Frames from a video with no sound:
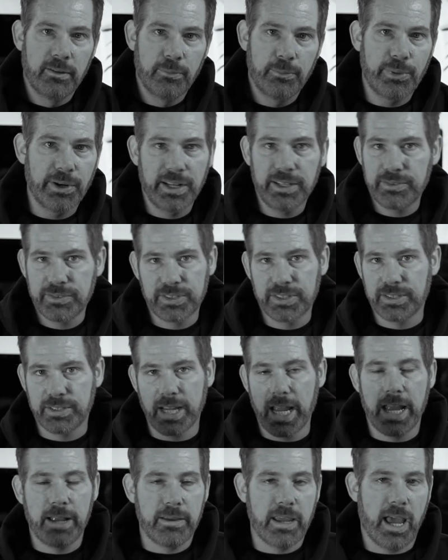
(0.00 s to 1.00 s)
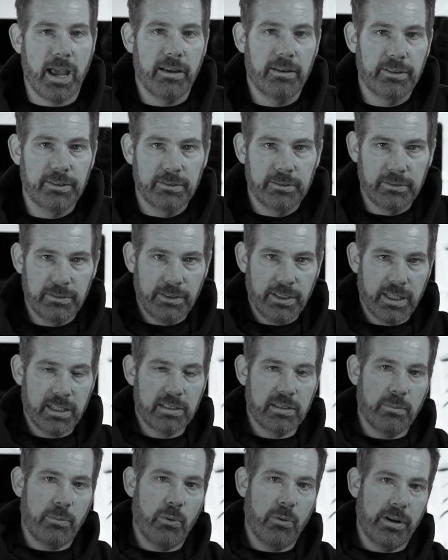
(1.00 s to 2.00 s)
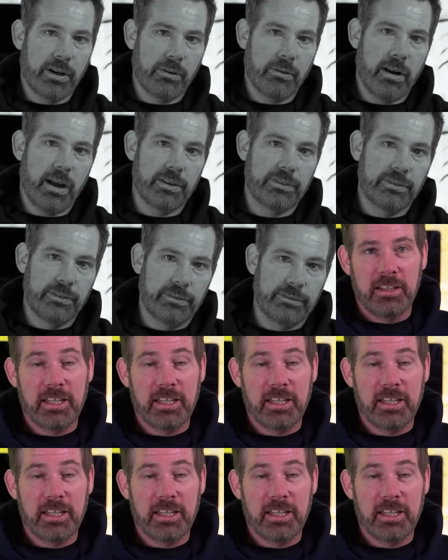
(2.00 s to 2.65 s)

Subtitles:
But it's, yeah, gets the point across.